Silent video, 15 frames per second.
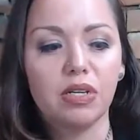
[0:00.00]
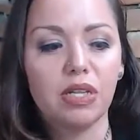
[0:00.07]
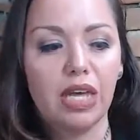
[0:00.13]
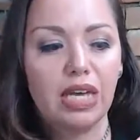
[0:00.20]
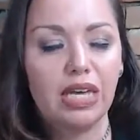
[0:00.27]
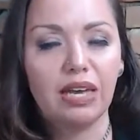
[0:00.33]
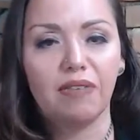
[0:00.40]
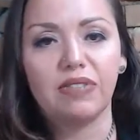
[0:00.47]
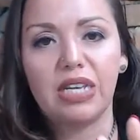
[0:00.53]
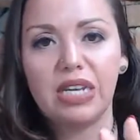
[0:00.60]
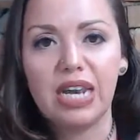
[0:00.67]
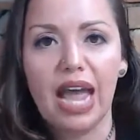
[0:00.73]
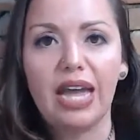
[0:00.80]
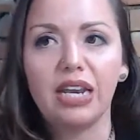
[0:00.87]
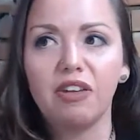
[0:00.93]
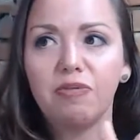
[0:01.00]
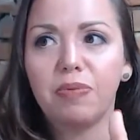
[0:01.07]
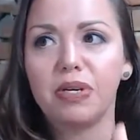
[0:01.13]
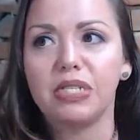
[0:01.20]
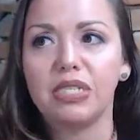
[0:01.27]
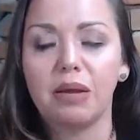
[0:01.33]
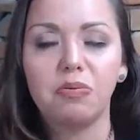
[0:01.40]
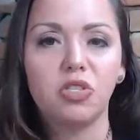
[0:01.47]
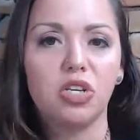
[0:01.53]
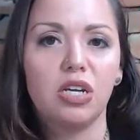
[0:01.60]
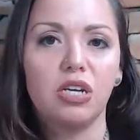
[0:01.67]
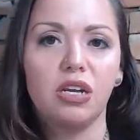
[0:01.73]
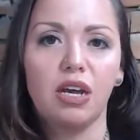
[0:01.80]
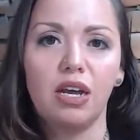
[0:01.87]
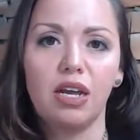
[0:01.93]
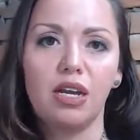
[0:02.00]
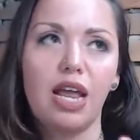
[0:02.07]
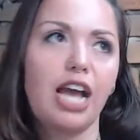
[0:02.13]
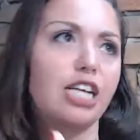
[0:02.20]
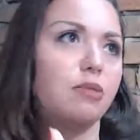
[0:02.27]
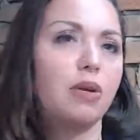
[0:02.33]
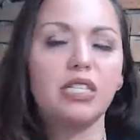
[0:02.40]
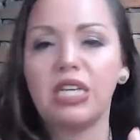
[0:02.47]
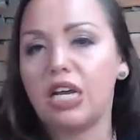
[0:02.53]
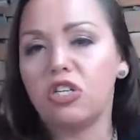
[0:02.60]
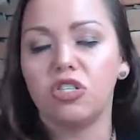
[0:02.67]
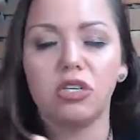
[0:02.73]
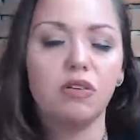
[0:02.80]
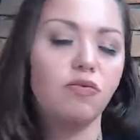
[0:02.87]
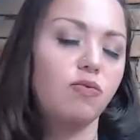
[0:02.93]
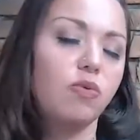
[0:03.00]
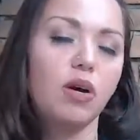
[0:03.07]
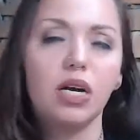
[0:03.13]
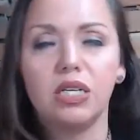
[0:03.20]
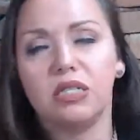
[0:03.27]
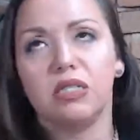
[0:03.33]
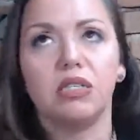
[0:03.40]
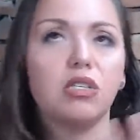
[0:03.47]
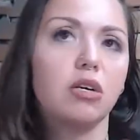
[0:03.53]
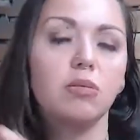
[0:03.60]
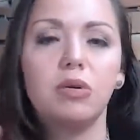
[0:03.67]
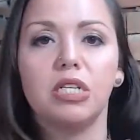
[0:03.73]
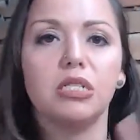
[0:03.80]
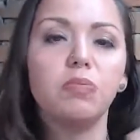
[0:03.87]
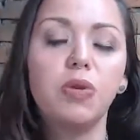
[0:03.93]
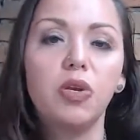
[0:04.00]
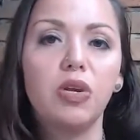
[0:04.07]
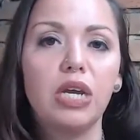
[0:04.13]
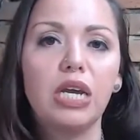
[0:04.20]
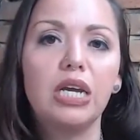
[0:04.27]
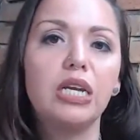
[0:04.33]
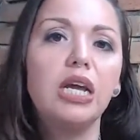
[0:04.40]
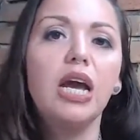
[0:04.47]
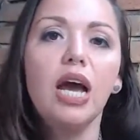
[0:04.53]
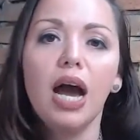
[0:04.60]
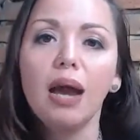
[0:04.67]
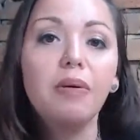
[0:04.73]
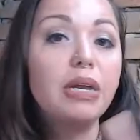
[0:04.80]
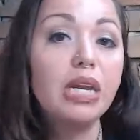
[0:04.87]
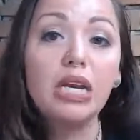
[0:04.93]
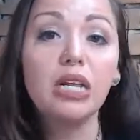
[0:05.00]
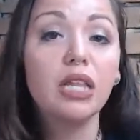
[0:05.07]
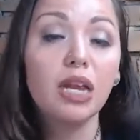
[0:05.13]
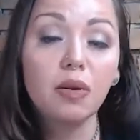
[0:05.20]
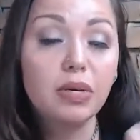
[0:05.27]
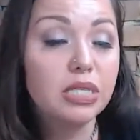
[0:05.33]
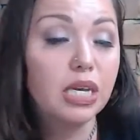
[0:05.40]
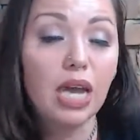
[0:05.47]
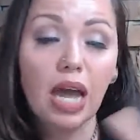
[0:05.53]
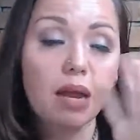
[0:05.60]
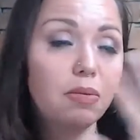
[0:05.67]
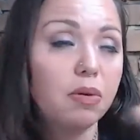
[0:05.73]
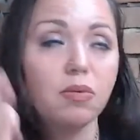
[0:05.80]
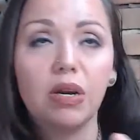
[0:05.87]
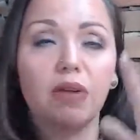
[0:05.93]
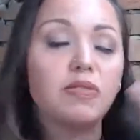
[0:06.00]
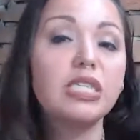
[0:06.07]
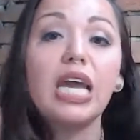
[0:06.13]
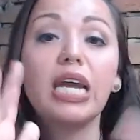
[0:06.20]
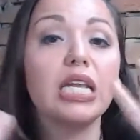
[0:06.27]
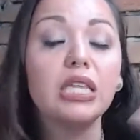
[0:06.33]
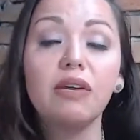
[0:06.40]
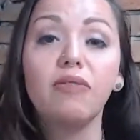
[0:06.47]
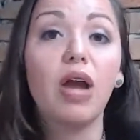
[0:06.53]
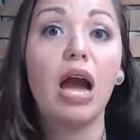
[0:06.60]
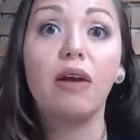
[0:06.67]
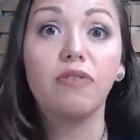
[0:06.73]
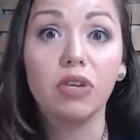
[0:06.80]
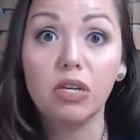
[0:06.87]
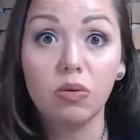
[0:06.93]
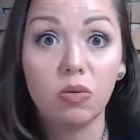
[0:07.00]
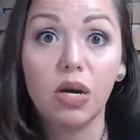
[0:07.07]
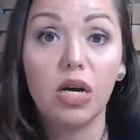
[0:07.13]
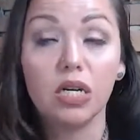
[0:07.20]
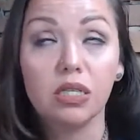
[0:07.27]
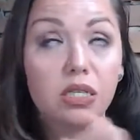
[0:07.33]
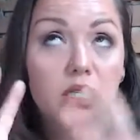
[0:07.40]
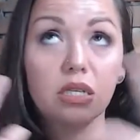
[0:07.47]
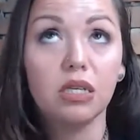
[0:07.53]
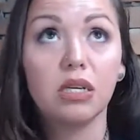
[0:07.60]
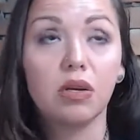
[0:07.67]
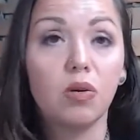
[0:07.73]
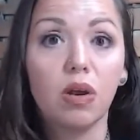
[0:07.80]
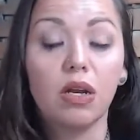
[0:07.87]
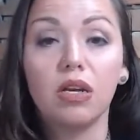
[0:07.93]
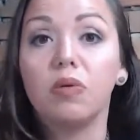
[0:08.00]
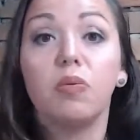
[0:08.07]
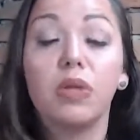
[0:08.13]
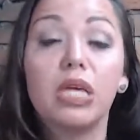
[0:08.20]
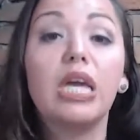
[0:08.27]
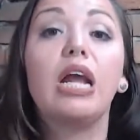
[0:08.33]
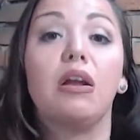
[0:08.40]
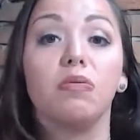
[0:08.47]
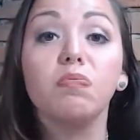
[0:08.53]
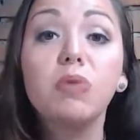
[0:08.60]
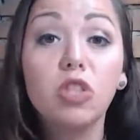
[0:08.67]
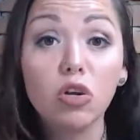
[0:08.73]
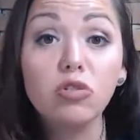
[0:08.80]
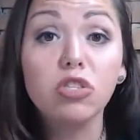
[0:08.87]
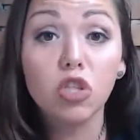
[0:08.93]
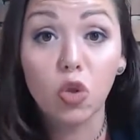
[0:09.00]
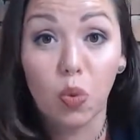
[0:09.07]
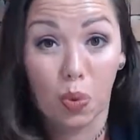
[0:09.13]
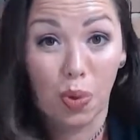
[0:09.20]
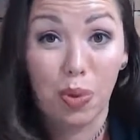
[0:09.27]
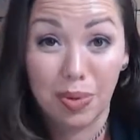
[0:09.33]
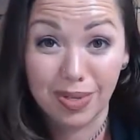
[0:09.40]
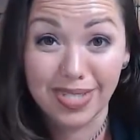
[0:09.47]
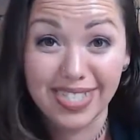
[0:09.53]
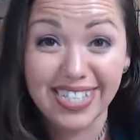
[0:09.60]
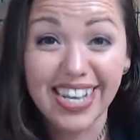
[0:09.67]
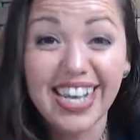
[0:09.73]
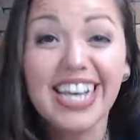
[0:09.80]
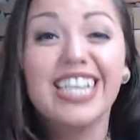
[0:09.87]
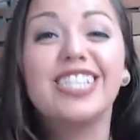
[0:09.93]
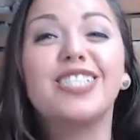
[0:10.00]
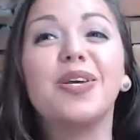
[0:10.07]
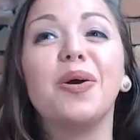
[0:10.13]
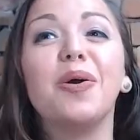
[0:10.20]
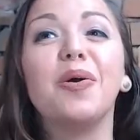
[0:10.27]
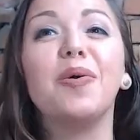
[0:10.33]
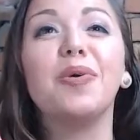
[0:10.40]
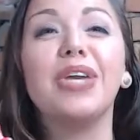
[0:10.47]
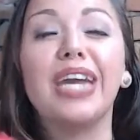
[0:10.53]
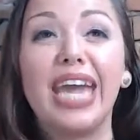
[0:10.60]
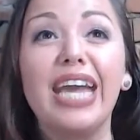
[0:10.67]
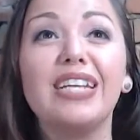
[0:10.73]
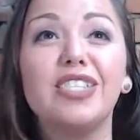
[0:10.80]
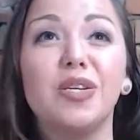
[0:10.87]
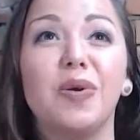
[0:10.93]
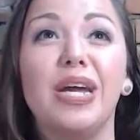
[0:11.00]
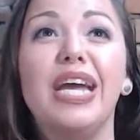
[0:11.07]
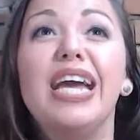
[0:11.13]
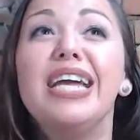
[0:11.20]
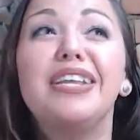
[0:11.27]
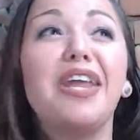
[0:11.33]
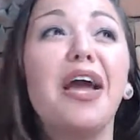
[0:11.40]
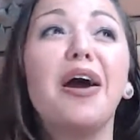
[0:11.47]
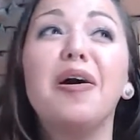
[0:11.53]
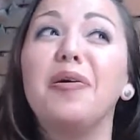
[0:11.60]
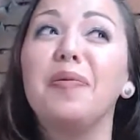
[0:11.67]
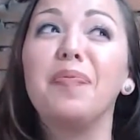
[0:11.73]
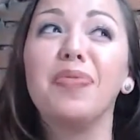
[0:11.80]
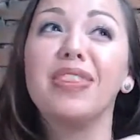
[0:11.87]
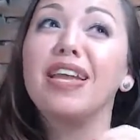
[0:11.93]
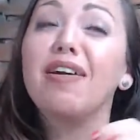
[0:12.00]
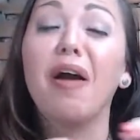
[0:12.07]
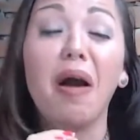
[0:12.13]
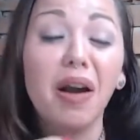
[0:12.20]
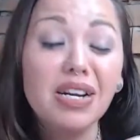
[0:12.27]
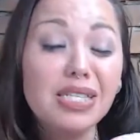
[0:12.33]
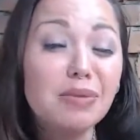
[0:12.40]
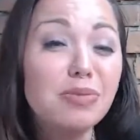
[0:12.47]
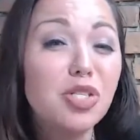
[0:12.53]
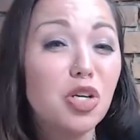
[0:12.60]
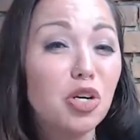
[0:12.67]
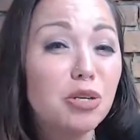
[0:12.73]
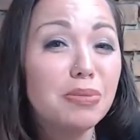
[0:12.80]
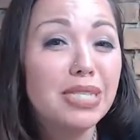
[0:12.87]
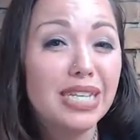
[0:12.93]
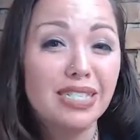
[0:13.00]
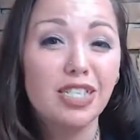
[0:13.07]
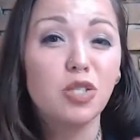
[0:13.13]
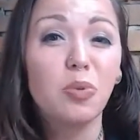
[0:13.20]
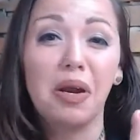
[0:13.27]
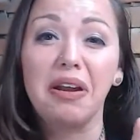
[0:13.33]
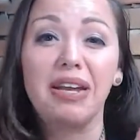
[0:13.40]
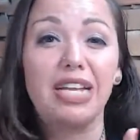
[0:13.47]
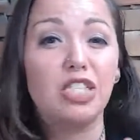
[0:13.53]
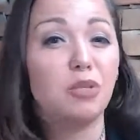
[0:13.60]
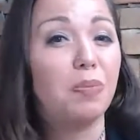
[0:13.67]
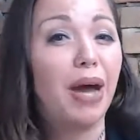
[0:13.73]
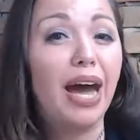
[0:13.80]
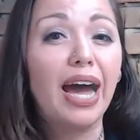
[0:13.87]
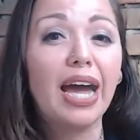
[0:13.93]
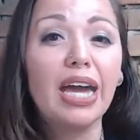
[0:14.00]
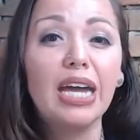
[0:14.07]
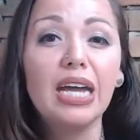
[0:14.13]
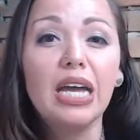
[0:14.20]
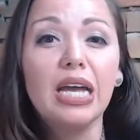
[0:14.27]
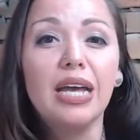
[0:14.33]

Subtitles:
like gives a negative perception and expectation of what determines beauty. And I mean, in a lot of ways it can. I mean, whatever. Take and leave it however you want. I don't really care, but those are the rules. So you can't do it. Now, there are some circumstances where it gets by,